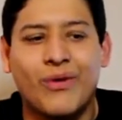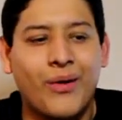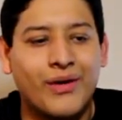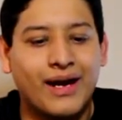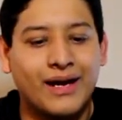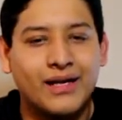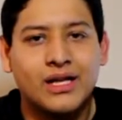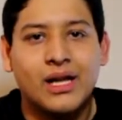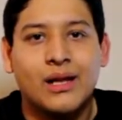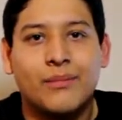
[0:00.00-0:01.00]
Why would I
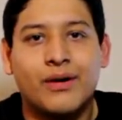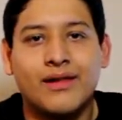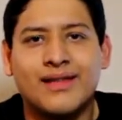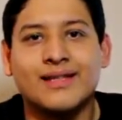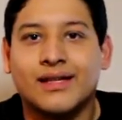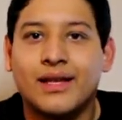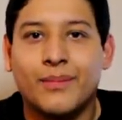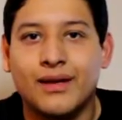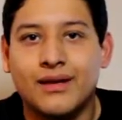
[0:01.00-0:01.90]
put this clip in